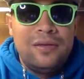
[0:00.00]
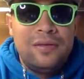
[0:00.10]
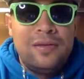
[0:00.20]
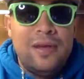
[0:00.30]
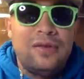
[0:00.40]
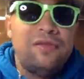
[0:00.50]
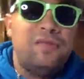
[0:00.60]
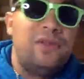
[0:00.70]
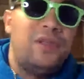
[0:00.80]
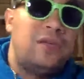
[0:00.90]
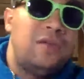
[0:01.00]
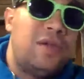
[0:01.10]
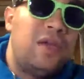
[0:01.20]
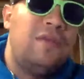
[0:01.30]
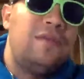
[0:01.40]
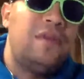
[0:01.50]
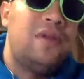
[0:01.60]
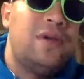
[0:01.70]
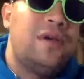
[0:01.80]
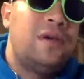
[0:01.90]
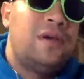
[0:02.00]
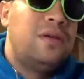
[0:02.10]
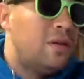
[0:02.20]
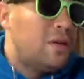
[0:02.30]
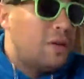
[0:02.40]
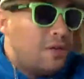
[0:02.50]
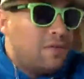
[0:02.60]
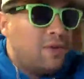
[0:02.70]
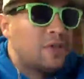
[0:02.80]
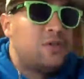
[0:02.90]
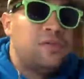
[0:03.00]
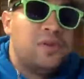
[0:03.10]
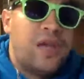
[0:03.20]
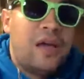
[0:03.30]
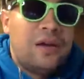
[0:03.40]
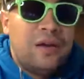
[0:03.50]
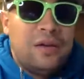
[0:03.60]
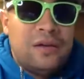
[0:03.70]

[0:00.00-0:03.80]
Now you feel like you can't even function without it.